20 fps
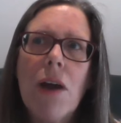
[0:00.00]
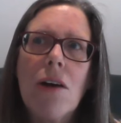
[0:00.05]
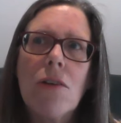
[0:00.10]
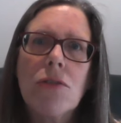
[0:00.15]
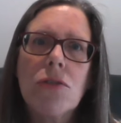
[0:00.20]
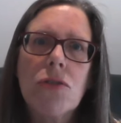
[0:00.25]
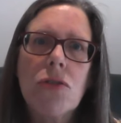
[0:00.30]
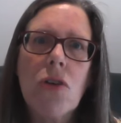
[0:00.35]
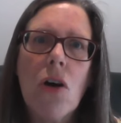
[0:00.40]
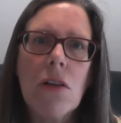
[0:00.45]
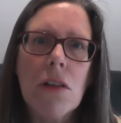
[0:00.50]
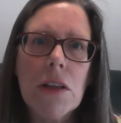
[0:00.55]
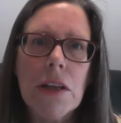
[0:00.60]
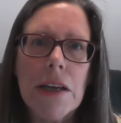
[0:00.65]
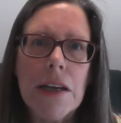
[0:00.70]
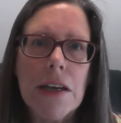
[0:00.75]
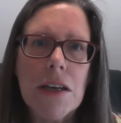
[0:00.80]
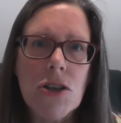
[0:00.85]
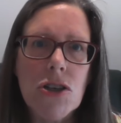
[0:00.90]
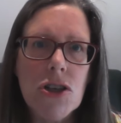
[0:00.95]
our
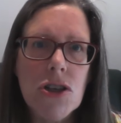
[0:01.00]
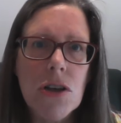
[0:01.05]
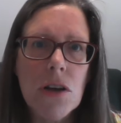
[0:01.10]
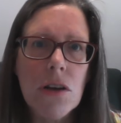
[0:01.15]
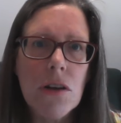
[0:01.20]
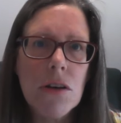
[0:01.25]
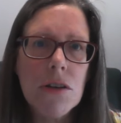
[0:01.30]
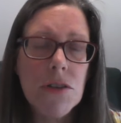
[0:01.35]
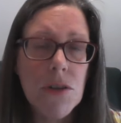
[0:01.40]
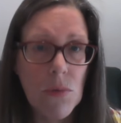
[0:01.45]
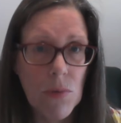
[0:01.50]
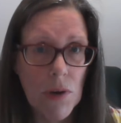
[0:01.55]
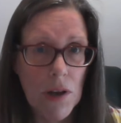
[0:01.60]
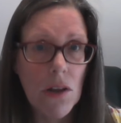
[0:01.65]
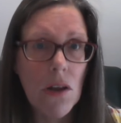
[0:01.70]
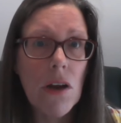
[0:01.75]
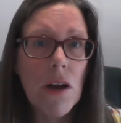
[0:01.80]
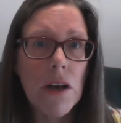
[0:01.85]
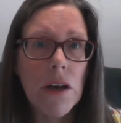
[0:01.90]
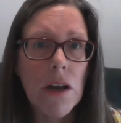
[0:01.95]
knowledge so we're
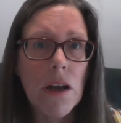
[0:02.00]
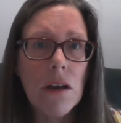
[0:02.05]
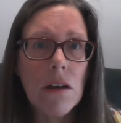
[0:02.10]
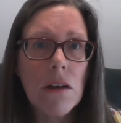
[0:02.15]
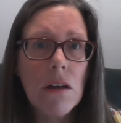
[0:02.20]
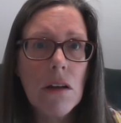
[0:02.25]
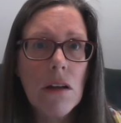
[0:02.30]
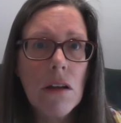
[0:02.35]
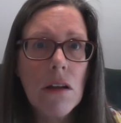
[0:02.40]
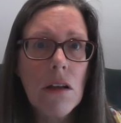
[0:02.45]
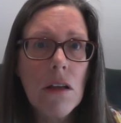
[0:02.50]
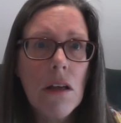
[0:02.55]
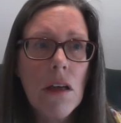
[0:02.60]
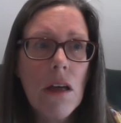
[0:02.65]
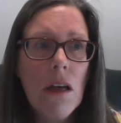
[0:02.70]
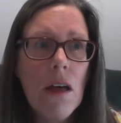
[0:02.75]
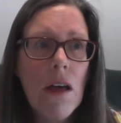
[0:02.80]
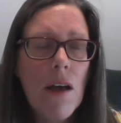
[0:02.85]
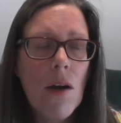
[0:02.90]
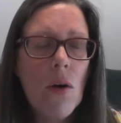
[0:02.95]
learning.
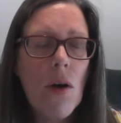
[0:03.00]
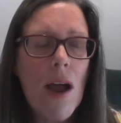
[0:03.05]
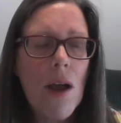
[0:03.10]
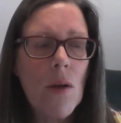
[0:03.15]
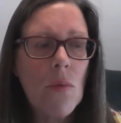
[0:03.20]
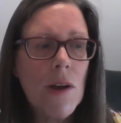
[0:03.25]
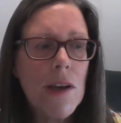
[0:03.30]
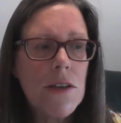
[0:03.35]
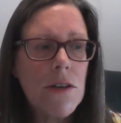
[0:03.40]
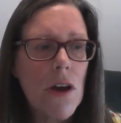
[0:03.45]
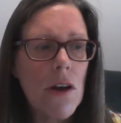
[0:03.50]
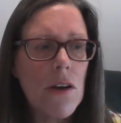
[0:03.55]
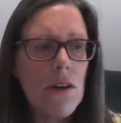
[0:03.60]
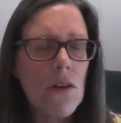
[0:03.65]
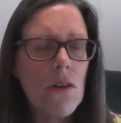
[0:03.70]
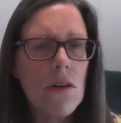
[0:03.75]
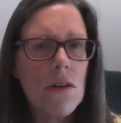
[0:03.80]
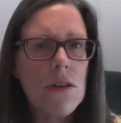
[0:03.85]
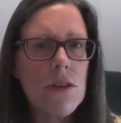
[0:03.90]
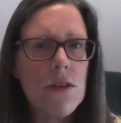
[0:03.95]
And we don't
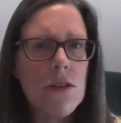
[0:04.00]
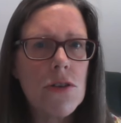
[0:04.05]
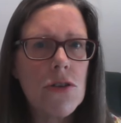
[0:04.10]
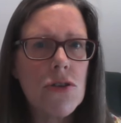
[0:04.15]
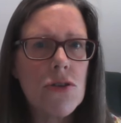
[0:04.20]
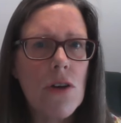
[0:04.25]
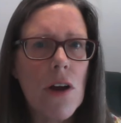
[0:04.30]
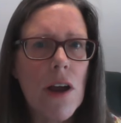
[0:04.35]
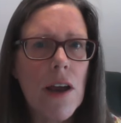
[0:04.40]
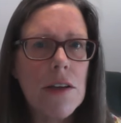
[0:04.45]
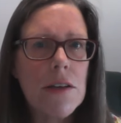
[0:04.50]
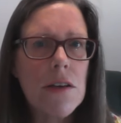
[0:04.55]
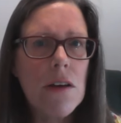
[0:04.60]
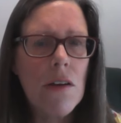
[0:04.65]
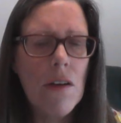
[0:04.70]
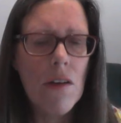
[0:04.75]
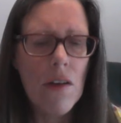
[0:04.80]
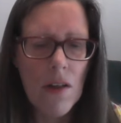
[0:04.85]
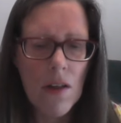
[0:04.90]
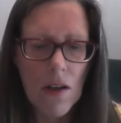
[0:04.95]
concentrate
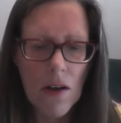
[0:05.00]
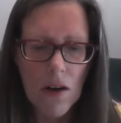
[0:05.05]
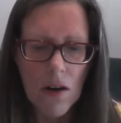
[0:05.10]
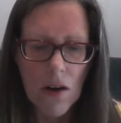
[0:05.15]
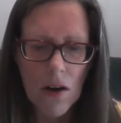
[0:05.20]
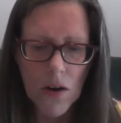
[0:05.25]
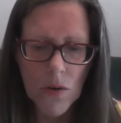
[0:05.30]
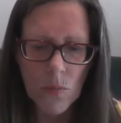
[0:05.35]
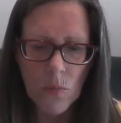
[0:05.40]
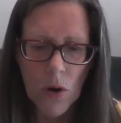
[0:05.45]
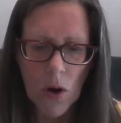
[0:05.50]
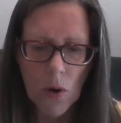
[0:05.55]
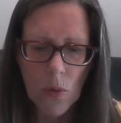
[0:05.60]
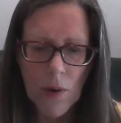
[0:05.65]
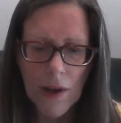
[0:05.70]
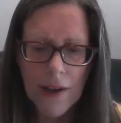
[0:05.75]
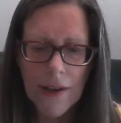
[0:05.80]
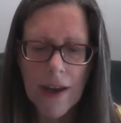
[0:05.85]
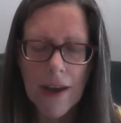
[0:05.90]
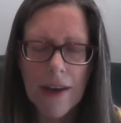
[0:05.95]
on what
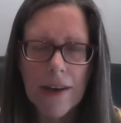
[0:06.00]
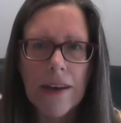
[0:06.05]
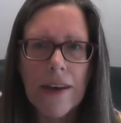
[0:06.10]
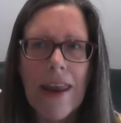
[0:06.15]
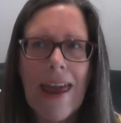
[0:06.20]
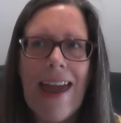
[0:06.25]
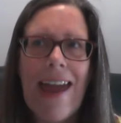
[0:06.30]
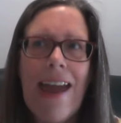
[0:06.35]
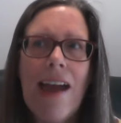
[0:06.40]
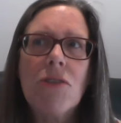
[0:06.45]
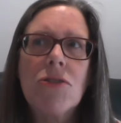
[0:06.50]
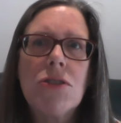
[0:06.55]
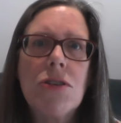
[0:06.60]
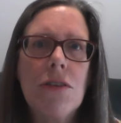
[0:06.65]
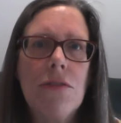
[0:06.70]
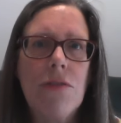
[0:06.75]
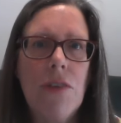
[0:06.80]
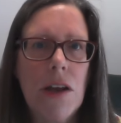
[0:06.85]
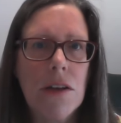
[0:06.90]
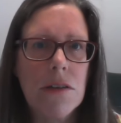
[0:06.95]
we're getting out
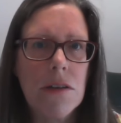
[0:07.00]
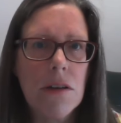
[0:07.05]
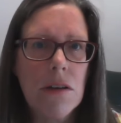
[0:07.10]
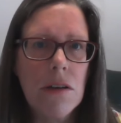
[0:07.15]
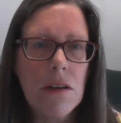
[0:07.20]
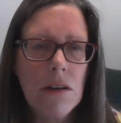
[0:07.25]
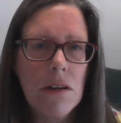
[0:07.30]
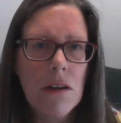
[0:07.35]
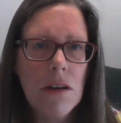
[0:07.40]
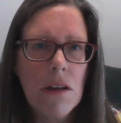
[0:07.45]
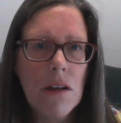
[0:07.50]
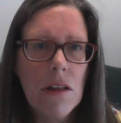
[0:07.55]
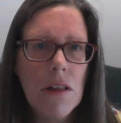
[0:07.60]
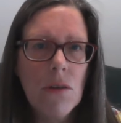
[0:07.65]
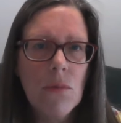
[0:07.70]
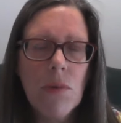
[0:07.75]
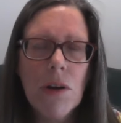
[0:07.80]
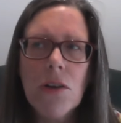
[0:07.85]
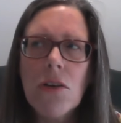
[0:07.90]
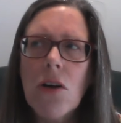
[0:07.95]
of it.
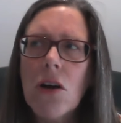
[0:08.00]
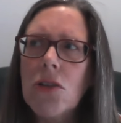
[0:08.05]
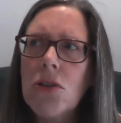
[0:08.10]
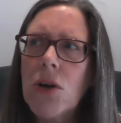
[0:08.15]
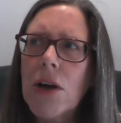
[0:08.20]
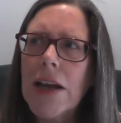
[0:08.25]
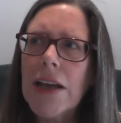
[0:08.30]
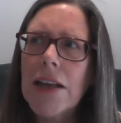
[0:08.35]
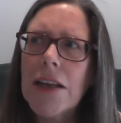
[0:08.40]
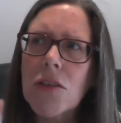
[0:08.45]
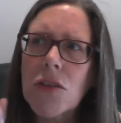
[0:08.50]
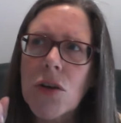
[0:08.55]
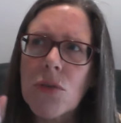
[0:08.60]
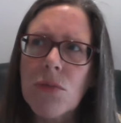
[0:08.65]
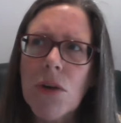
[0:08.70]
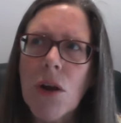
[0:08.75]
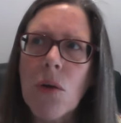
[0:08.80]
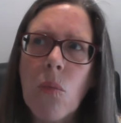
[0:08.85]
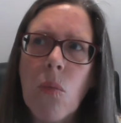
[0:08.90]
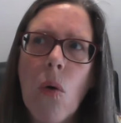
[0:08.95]
We're not looking at the
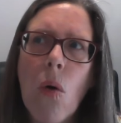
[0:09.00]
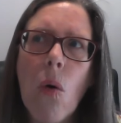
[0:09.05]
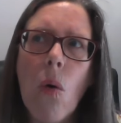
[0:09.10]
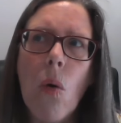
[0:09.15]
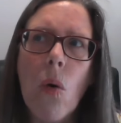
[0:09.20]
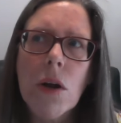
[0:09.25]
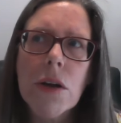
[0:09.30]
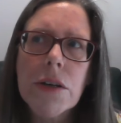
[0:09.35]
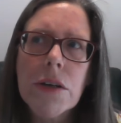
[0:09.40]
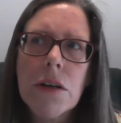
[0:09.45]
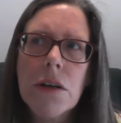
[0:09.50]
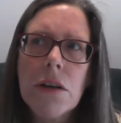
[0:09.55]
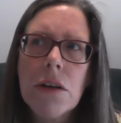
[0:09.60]
reward.